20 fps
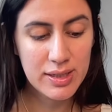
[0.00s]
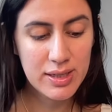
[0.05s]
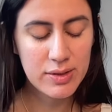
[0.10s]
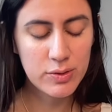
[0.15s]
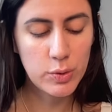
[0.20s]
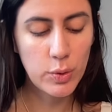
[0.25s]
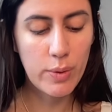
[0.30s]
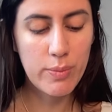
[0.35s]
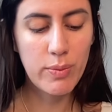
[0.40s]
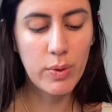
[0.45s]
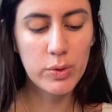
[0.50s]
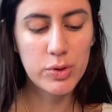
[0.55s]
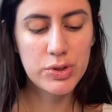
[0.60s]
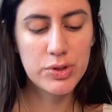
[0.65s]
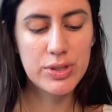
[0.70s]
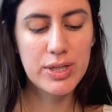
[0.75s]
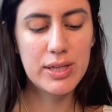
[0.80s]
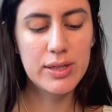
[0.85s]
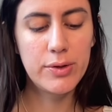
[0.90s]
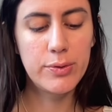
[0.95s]
to
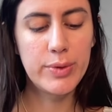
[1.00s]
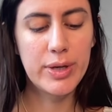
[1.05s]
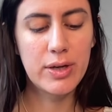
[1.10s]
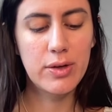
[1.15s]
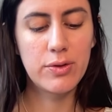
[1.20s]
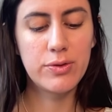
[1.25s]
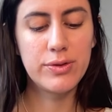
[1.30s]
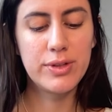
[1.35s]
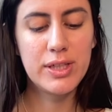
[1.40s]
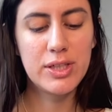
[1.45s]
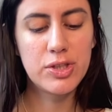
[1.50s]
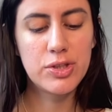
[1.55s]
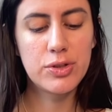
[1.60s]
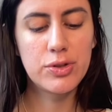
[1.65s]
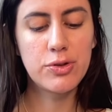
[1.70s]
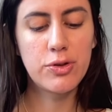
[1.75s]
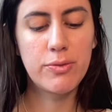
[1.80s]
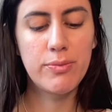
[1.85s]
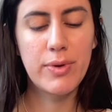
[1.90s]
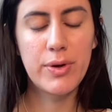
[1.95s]
emotionally recondition
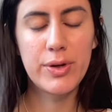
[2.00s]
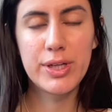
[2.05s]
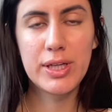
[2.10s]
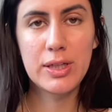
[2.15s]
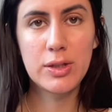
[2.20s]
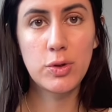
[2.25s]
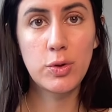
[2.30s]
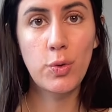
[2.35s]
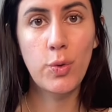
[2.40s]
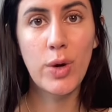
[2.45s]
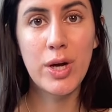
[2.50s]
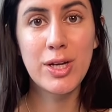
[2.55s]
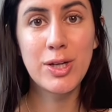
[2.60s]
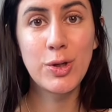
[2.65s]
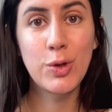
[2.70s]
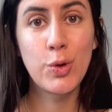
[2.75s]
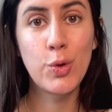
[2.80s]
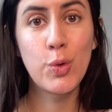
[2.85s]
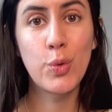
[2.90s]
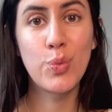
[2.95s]
your body to a
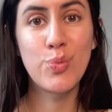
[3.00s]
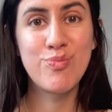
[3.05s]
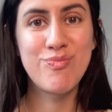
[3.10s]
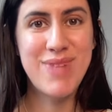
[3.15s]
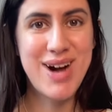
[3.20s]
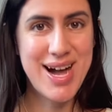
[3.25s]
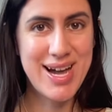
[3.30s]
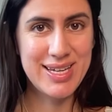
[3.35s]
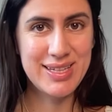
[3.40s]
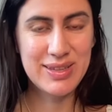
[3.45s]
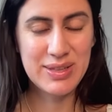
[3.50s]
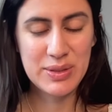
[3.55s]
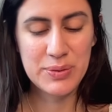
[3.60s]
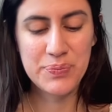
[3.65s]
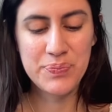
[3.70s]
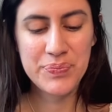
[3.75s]
new mind.